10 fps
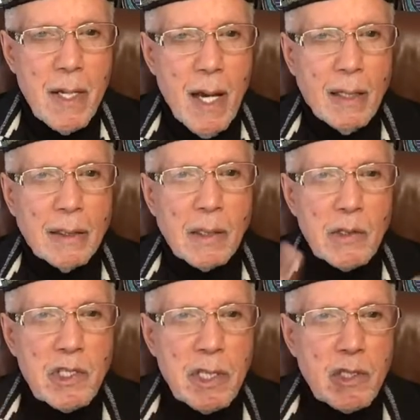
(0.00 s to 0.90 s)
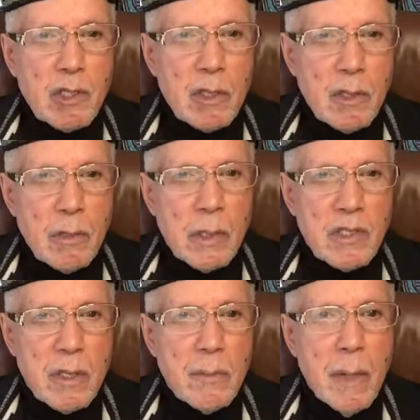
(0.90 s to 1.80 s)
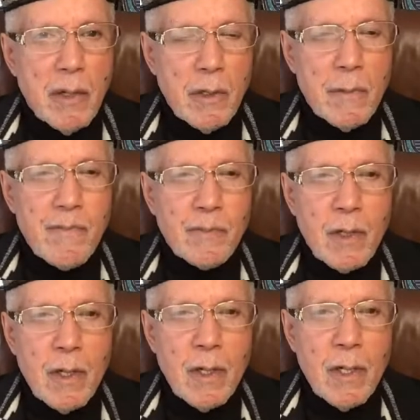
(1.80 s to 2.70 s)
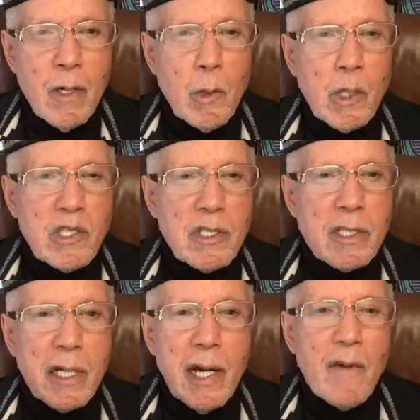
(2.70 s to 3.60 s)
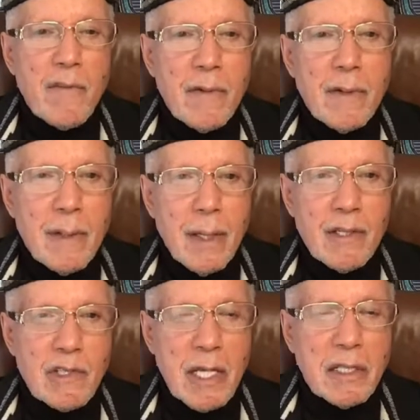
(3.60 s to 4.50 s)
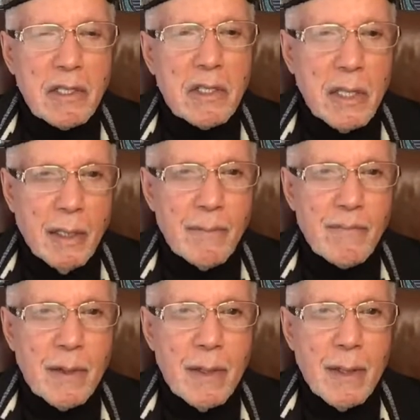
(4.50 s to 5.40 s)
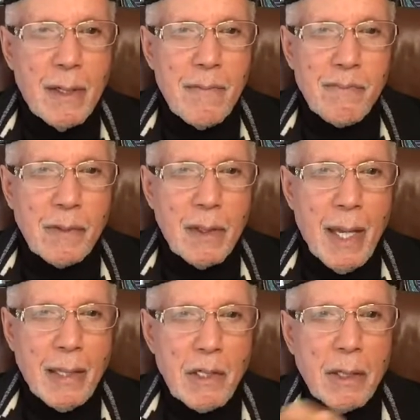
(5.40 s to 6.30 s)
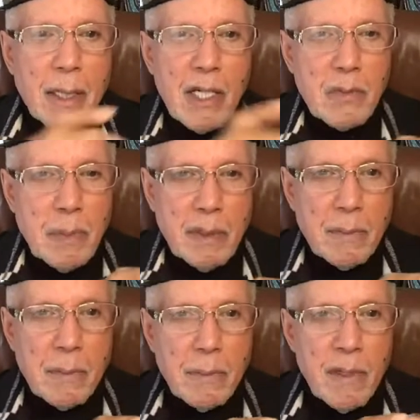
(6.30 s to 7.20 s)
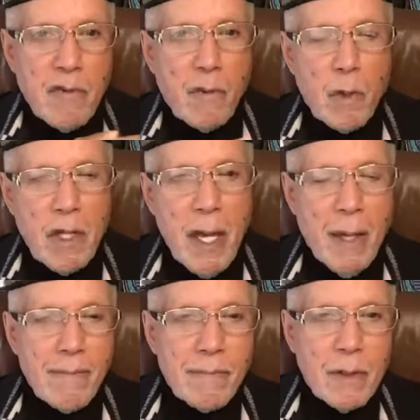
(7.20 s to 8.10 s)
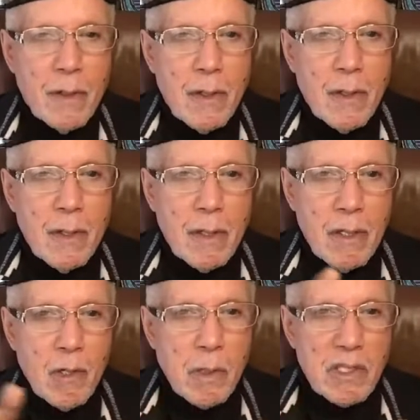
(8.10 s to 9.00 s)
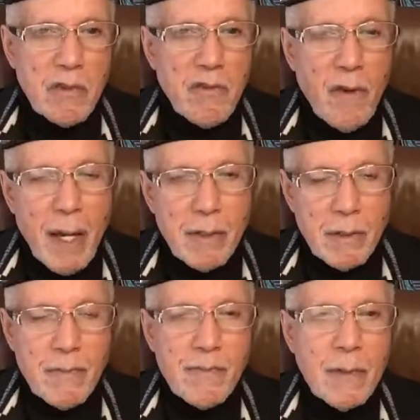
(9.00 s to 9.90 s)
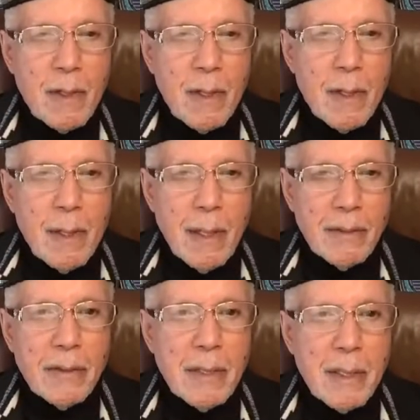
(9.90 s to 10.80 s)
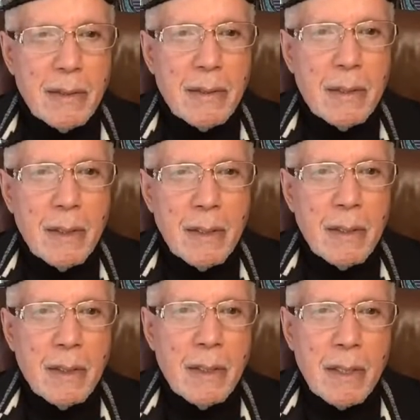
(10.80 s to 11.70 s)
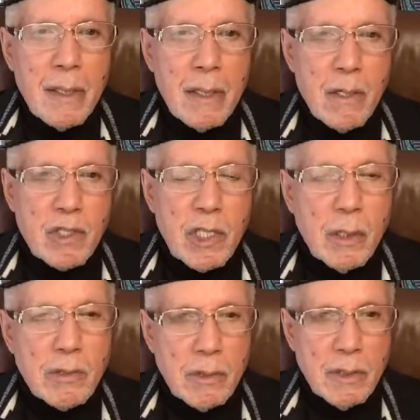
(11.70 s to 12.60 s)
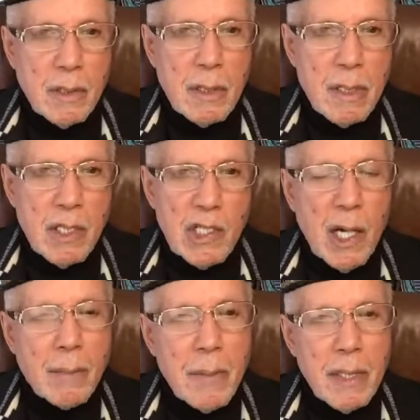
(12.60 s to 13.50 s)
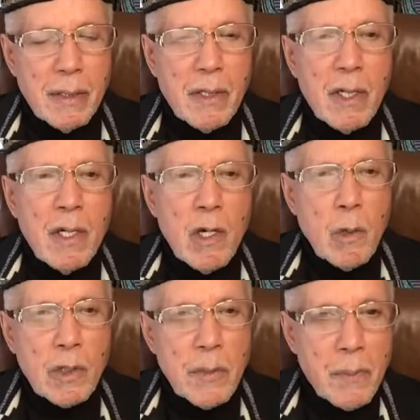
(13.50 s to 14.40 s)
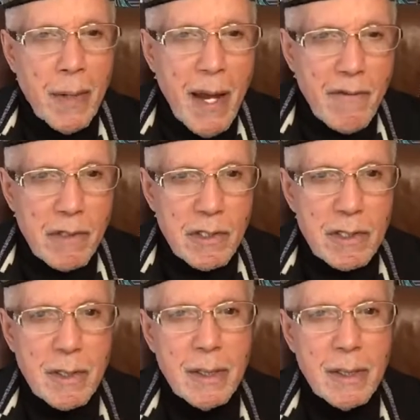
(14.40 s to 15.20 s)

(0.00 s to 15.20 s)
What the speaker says: a little sister who was the mother, who was tough as they can get, and her husband before that, who was a fighter, and then her children, young men, who were the bravest